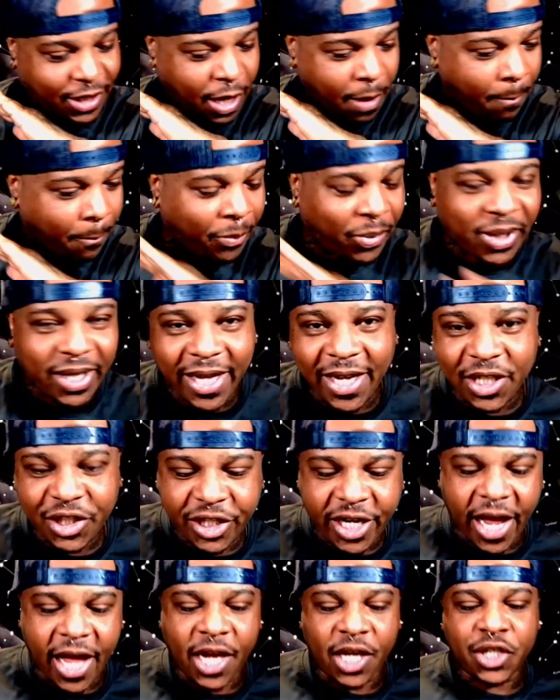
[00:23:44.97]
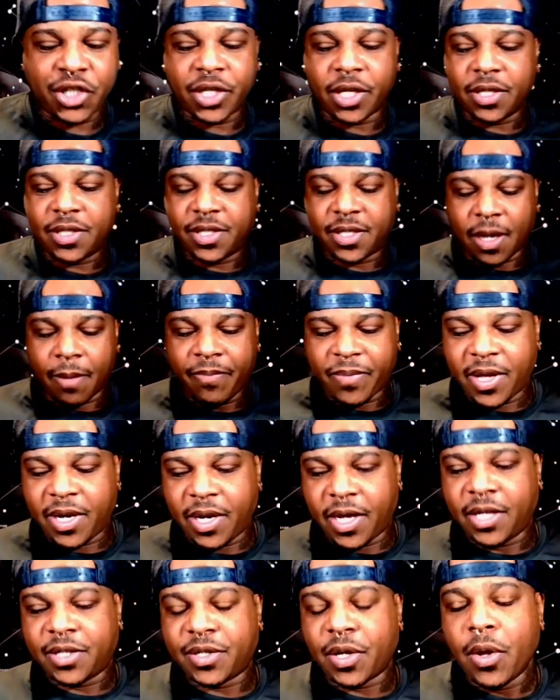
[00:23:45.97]
complete change.
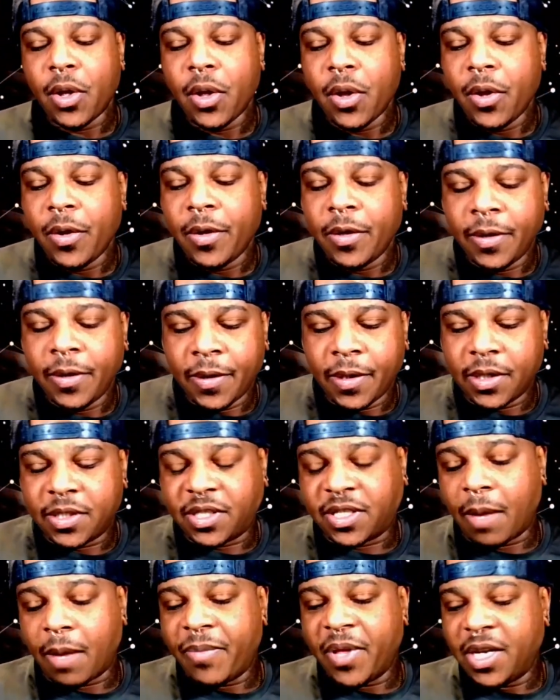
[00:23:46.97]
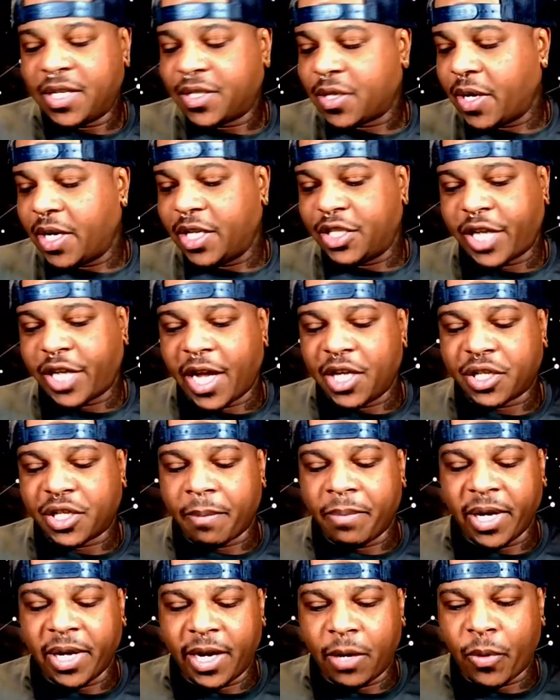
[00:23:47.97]
Something is going to change
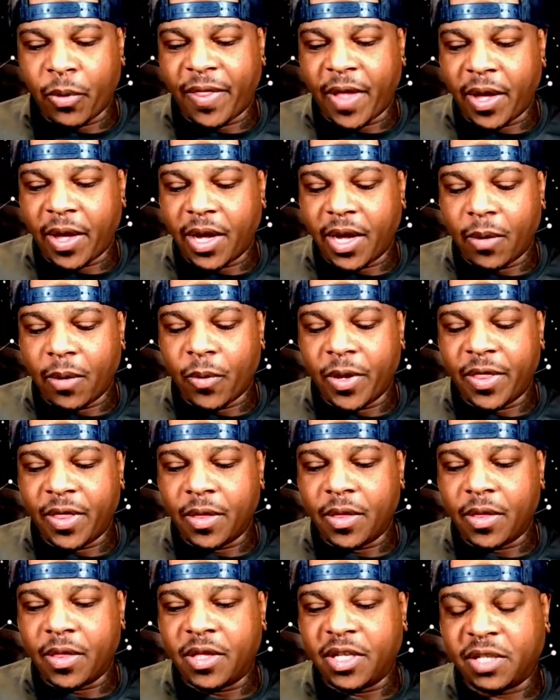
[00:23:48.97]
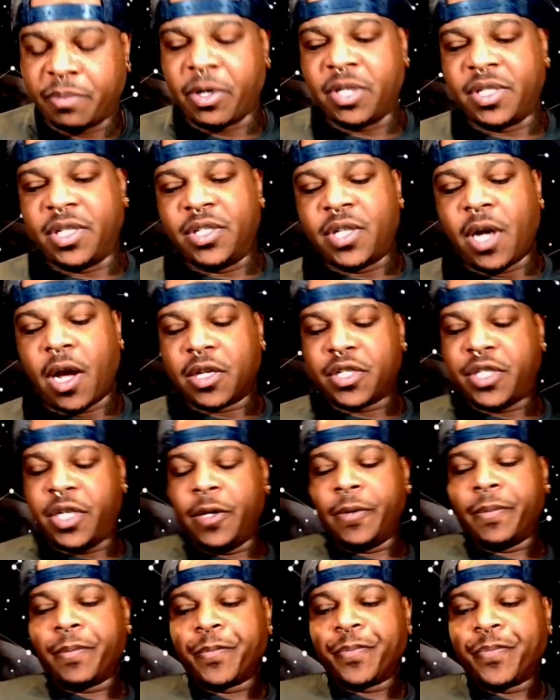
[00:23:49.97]
completely when this person talks to
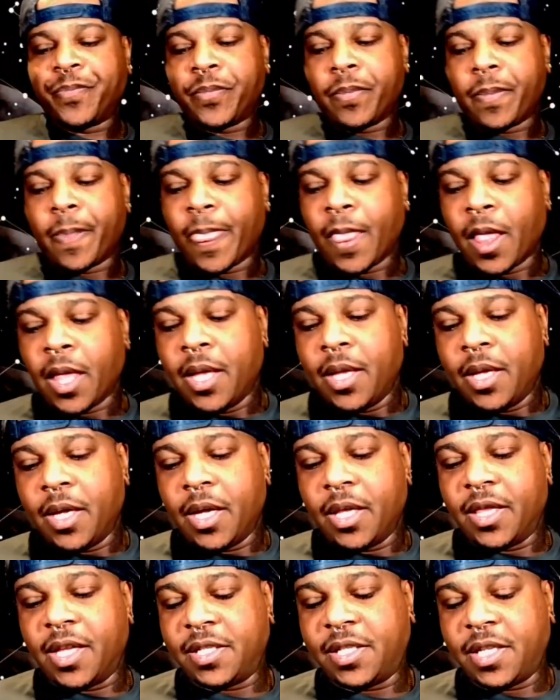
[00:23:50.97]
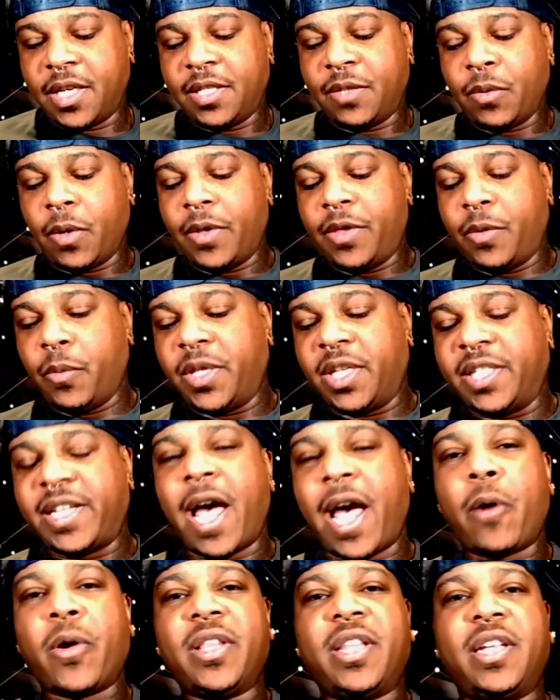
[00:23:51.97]
you. This is with the
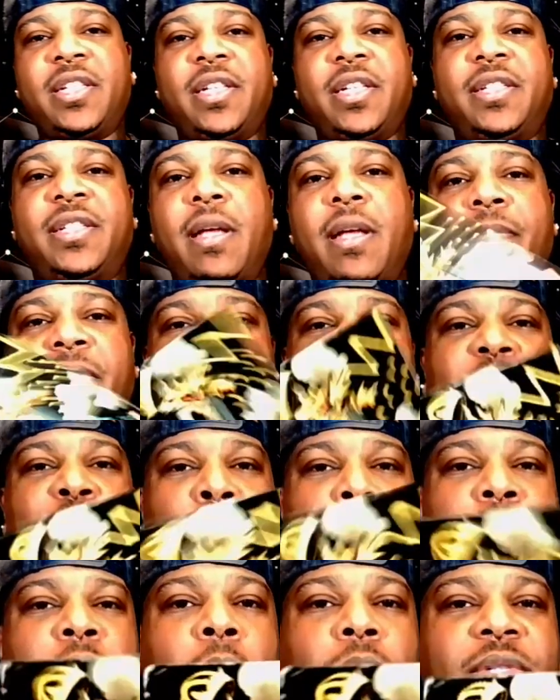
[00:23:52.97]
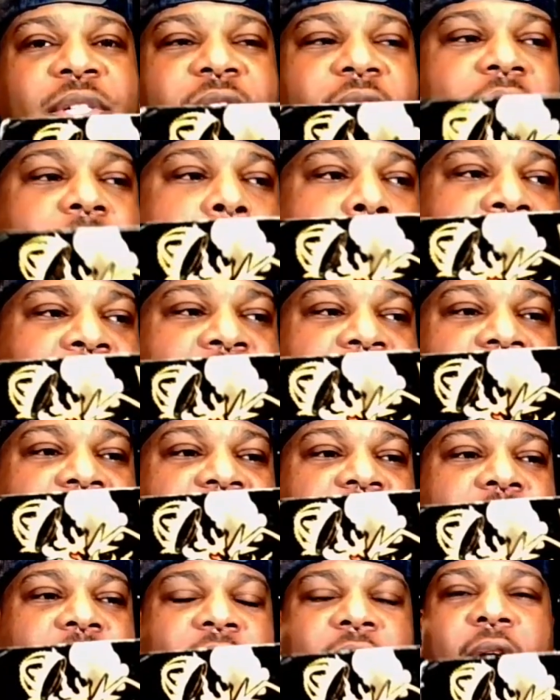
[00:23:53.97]
tower. This is something that you don't see coming. It's a
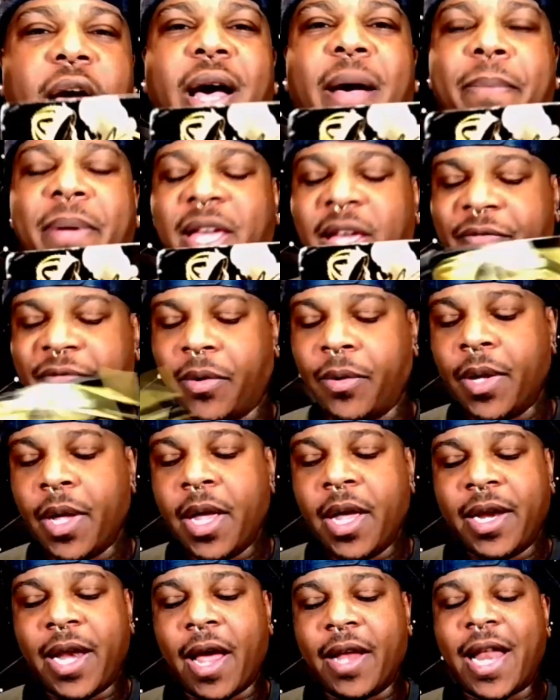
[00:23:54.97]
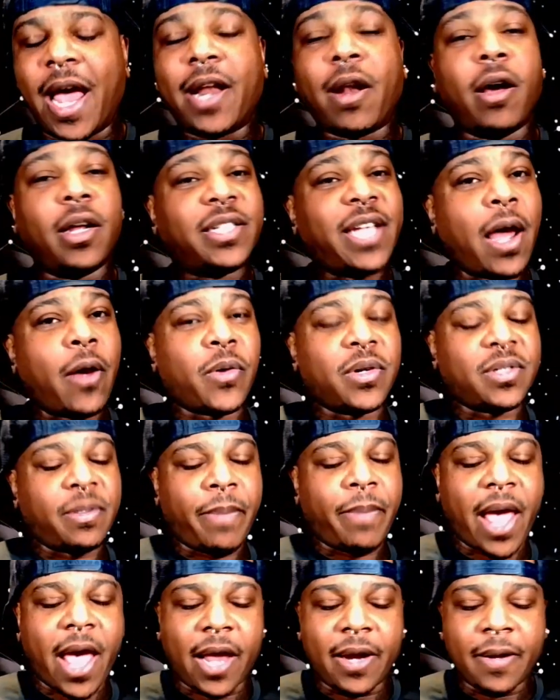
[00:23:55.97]
sudden upheaval. Now, not all towers are
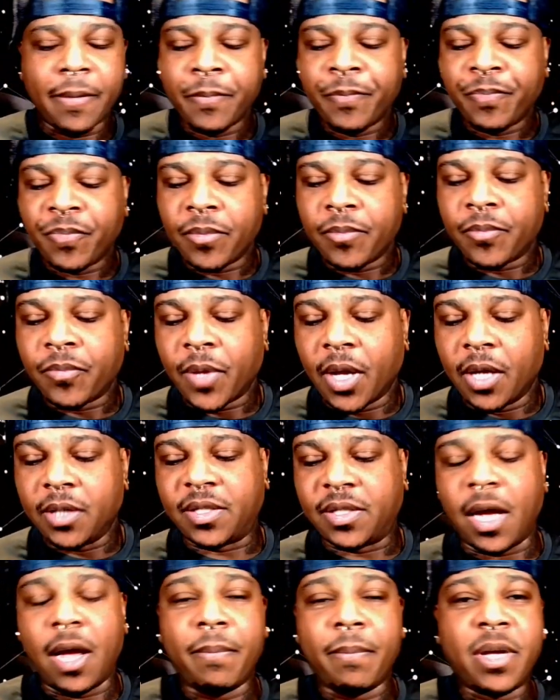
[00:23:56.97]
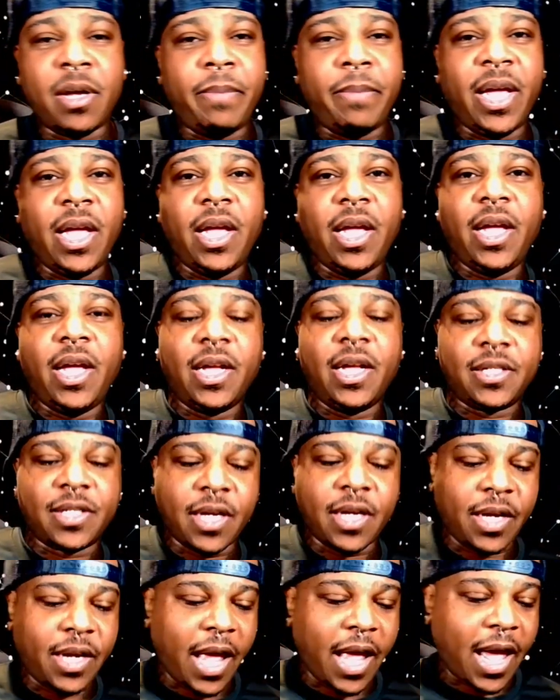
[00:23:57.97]
bad. Some could be as
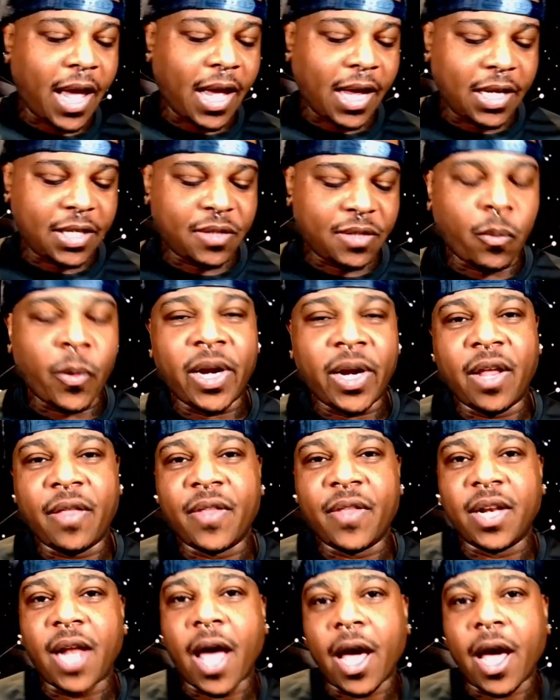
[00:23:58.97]
good as winning the